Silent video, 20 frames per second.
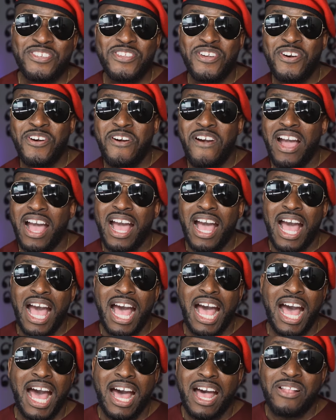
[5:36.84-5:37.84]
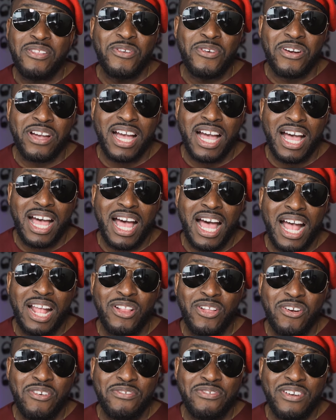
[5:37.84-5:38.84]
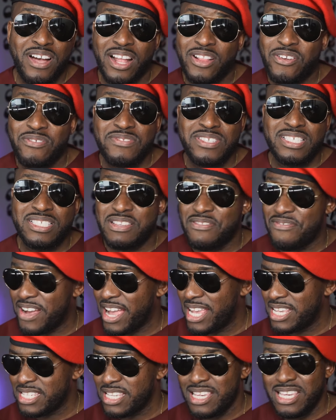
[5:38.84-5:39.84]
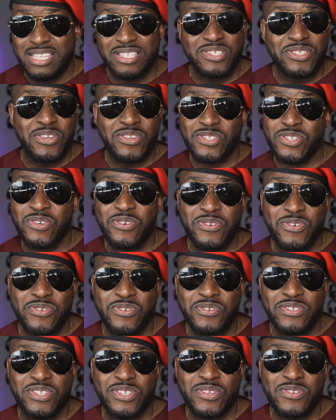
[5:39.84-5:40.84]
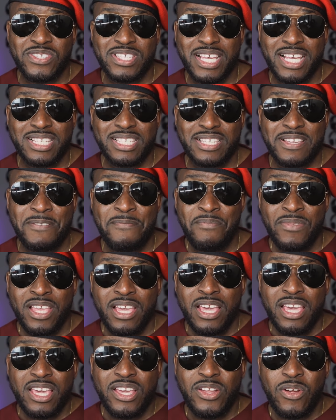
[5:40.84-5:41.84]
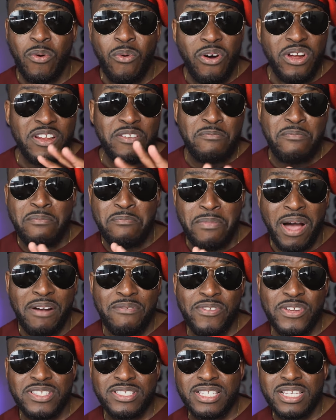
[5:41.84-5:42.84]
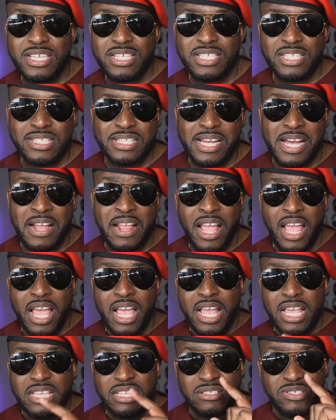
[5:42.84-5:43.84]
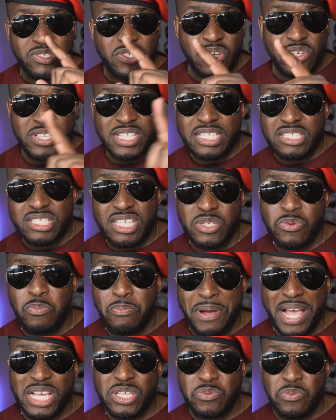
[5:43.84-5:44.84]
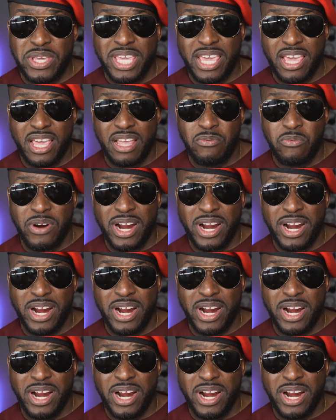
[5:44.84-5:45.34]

you know, uh, look, I love I love this device. It's so good, so sexy. You know, one of the marvelous things is that just this past weekend,